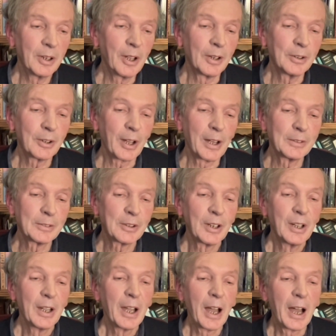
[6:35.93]
and
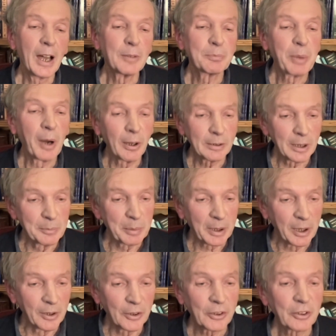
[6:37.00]
and partly
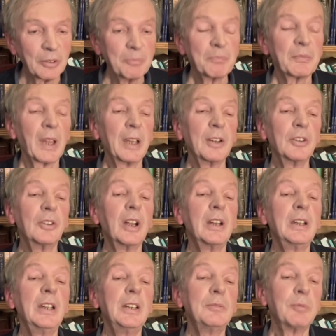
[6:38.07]
because you know
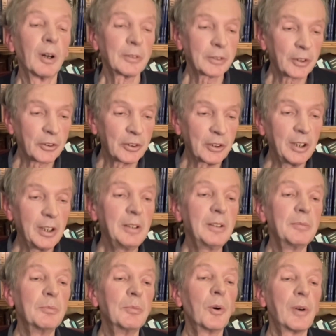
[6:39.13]
he'd want to see
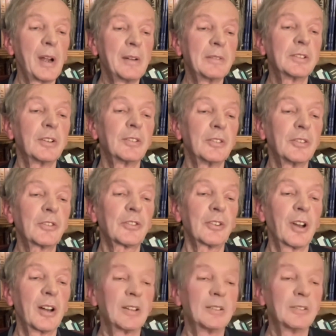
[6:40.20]
more evidence.
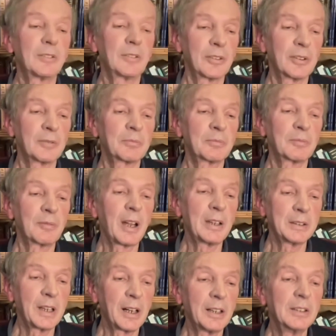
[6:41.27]
And uh, right
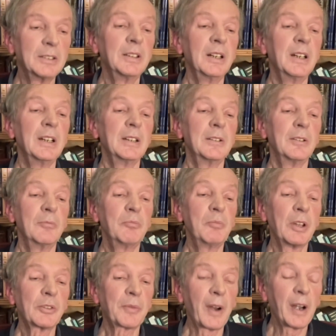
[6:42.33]
now,
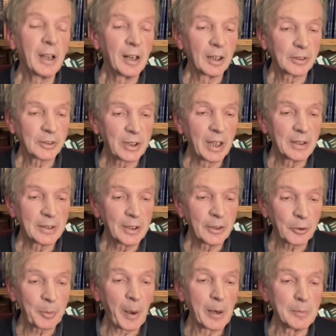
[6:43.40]
it's very hard to get the
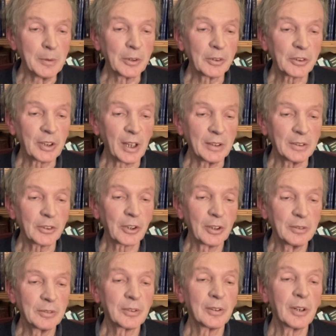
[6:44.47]
experiments done.
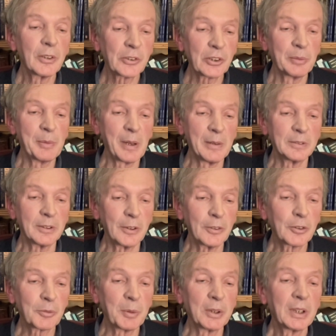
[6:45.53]
So there is some
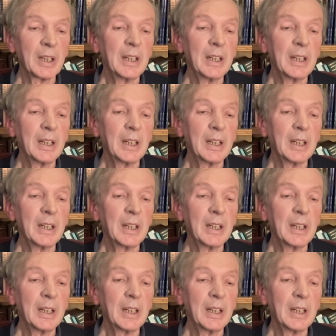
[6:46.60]
evidence, but